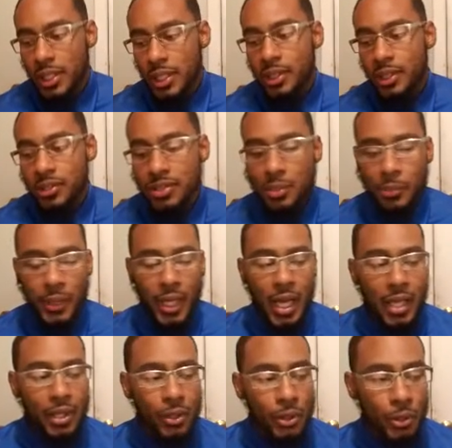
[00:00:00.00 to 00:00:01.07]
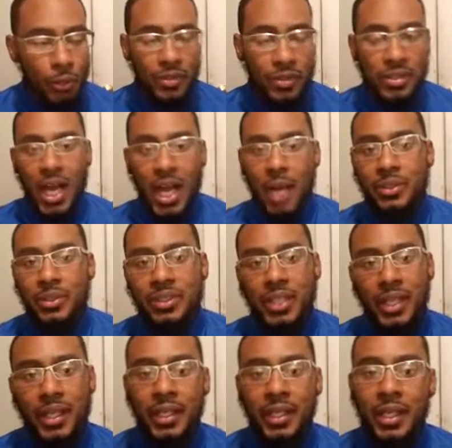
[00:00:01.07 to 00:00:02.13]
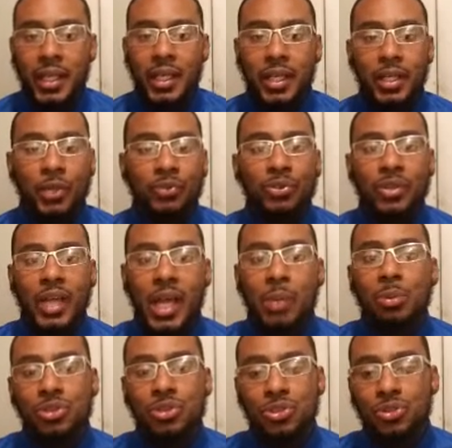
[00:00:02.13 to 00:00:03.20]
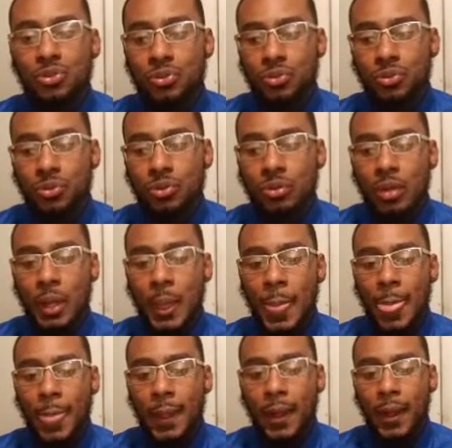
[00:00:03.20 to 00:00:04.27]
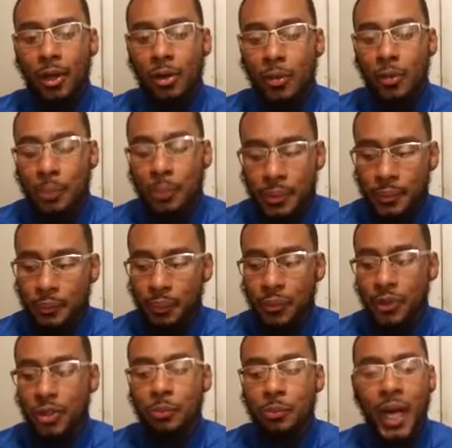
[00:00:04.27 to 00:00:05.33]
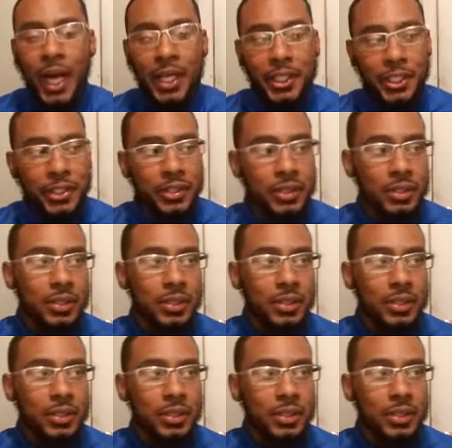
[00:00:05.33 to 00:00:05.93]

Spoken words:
there's something I learned over time is that if you're able to help your buyer